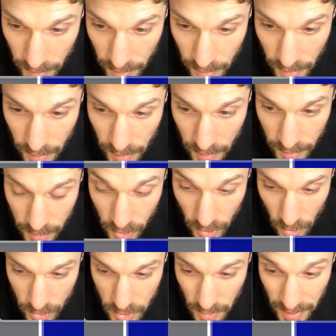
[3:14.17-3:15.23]
You can
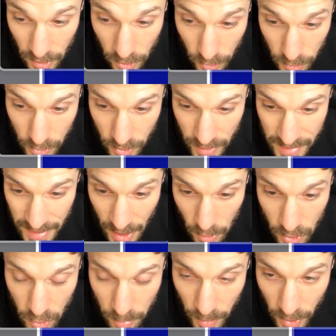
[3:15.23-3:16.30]
also include your discount
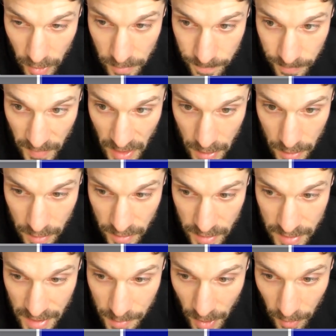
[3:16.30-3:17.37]
coupon in
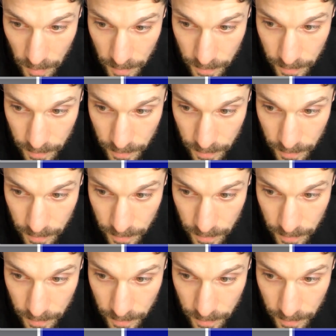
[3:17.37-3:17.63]
this email.